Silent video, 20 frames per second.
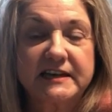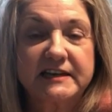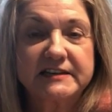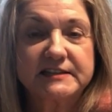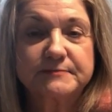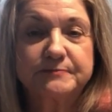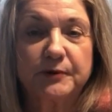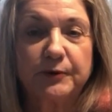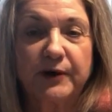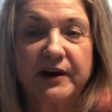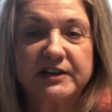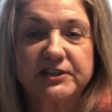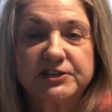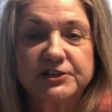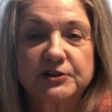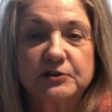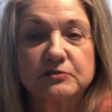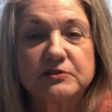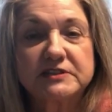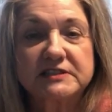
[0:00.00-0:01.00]

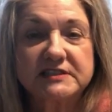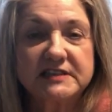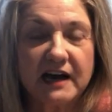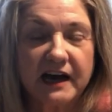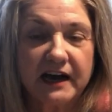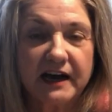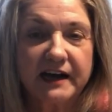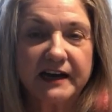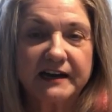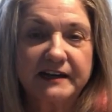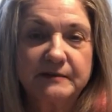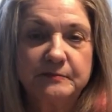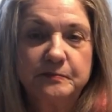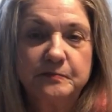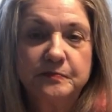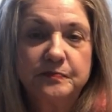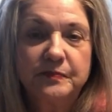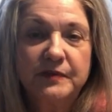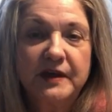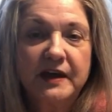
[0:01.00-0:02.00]
Inspirational Design.
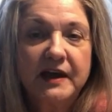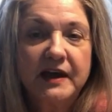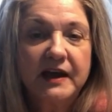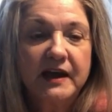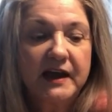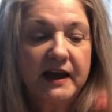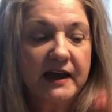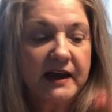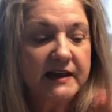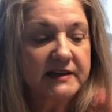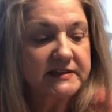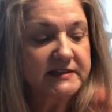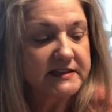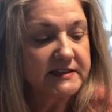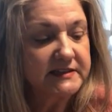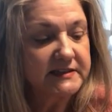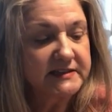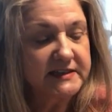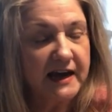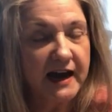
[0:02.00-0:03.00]
And
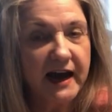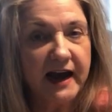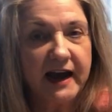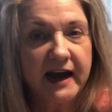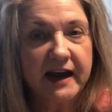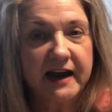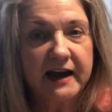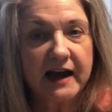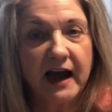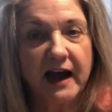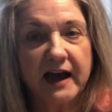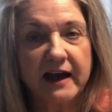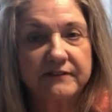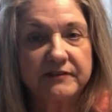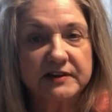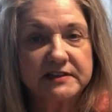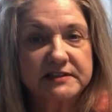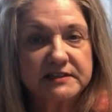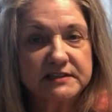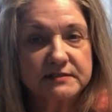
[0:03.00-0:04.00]
today I have
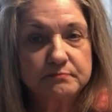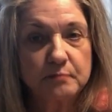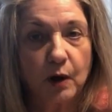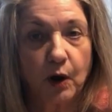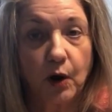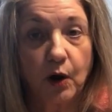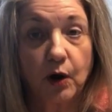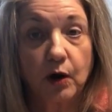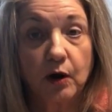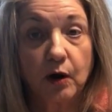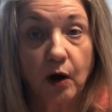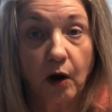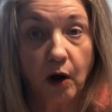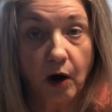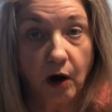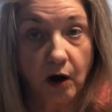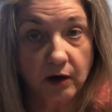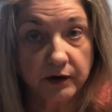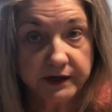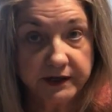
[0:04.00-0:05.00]
a small
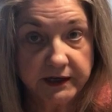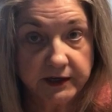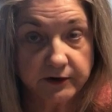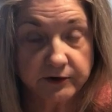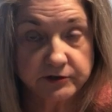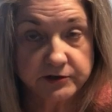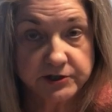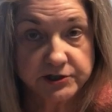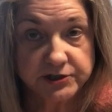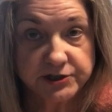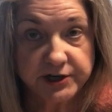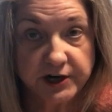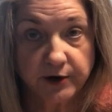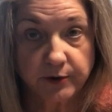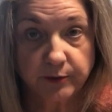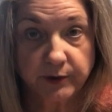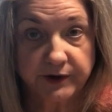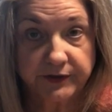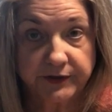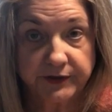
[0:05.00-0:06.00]
haul here to share
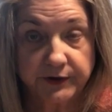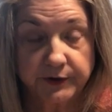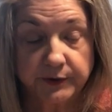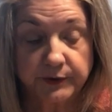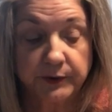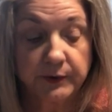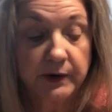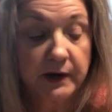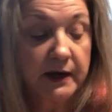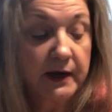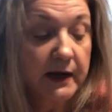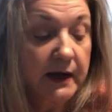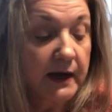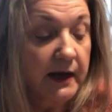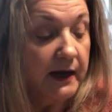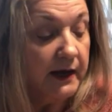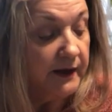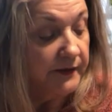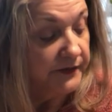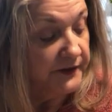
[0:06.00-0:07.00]
with you.
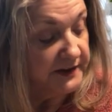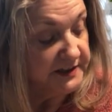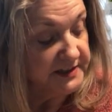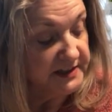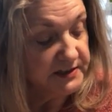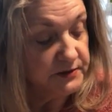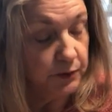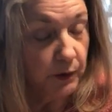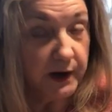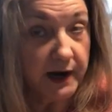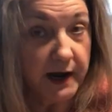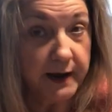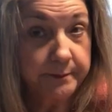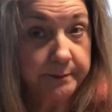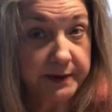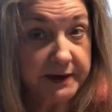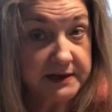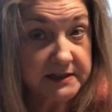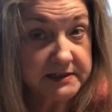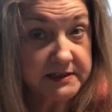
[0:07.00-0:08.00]
This is what I
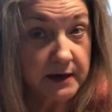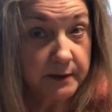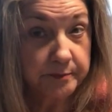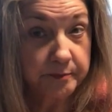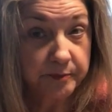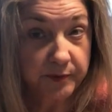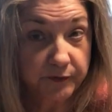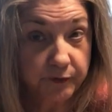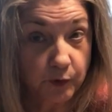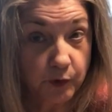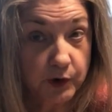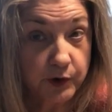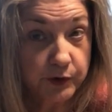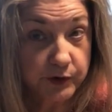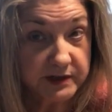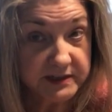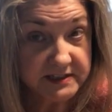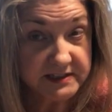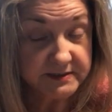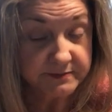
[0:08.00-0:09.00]
picked up before
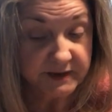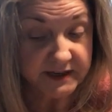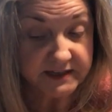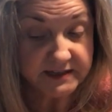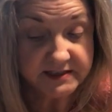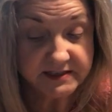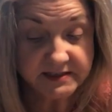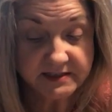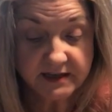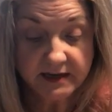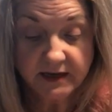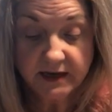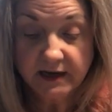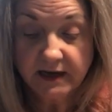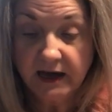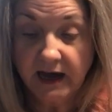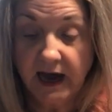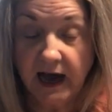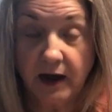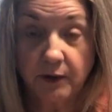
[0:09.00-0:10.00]
Christmas.
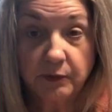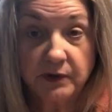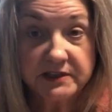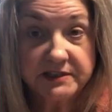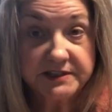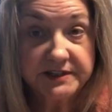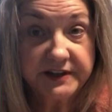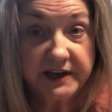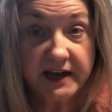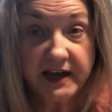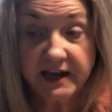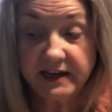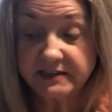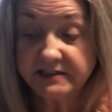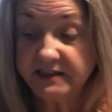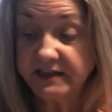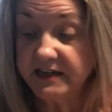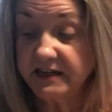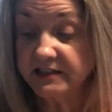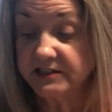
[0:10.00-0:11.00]
I went to the
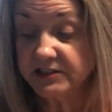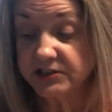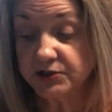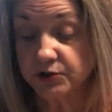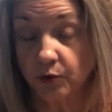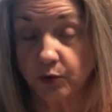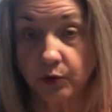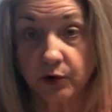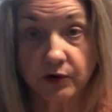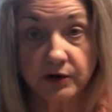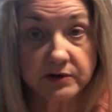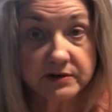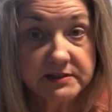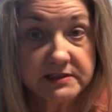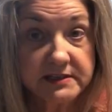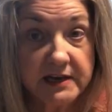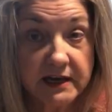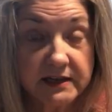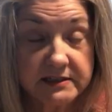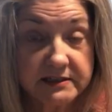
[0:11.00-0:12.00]
antique
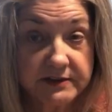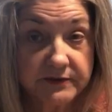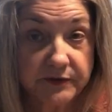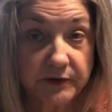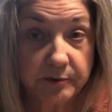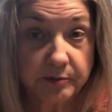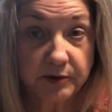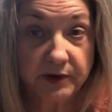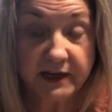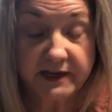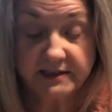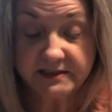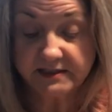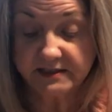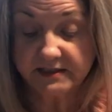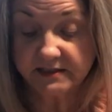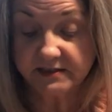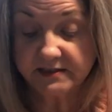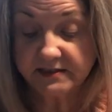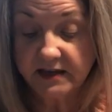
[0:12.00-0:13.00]
stores in different
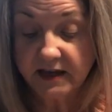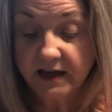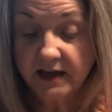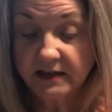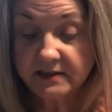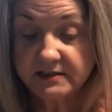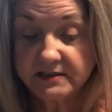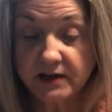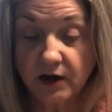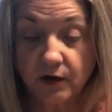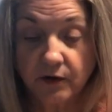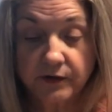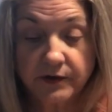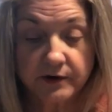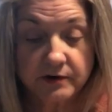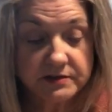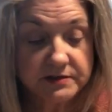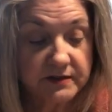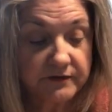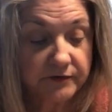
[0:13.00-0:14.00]
places. So
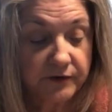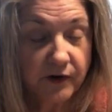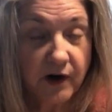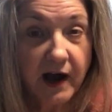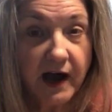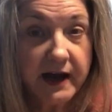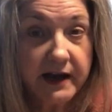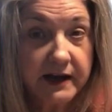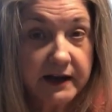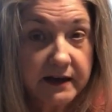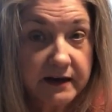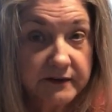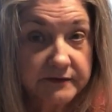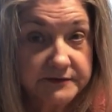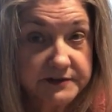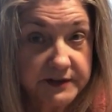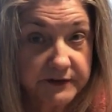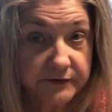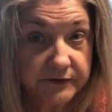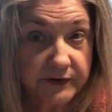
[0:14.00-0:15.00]
there's a variety of
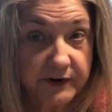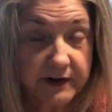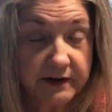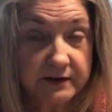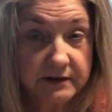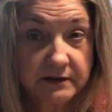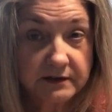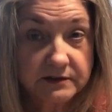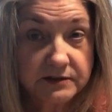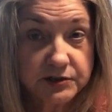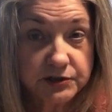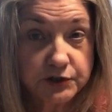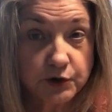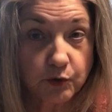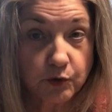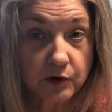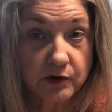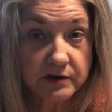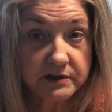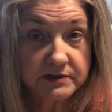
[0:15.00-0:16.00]
different
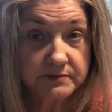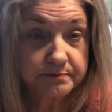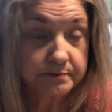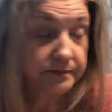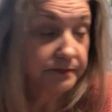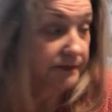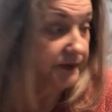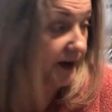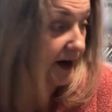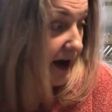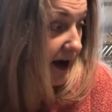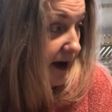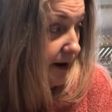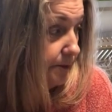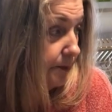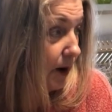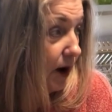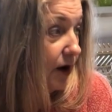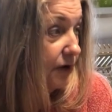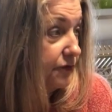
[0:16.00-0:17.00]
stores that I had
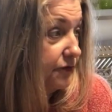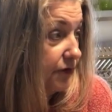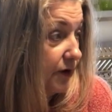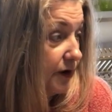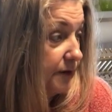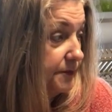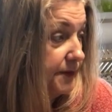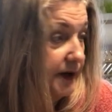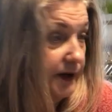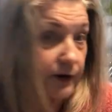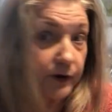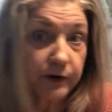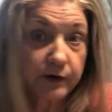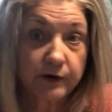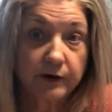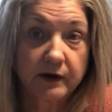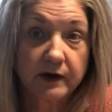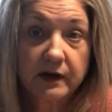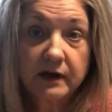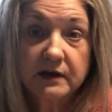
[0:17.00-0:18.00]
bought from here.
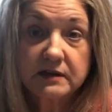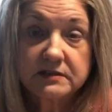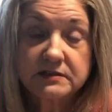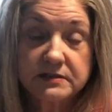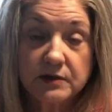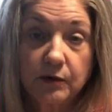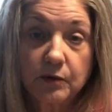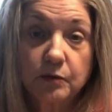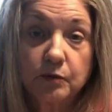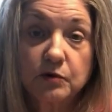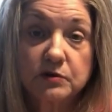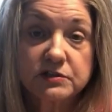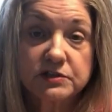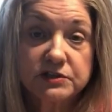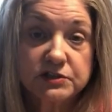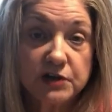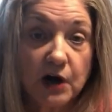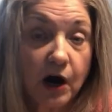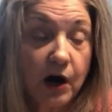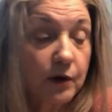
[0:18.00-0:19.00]
So we'll
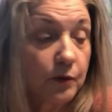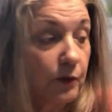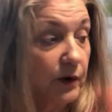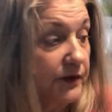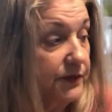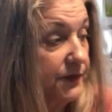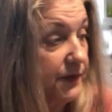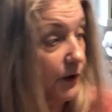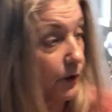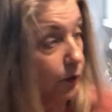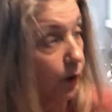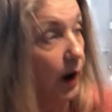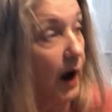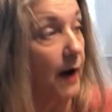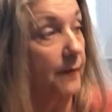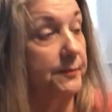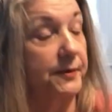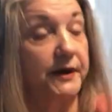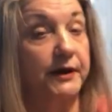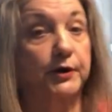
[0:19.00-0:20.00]
start with the
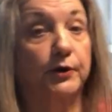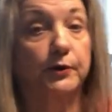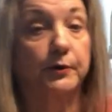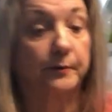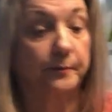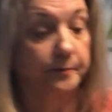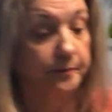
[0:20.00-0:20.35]
crop here.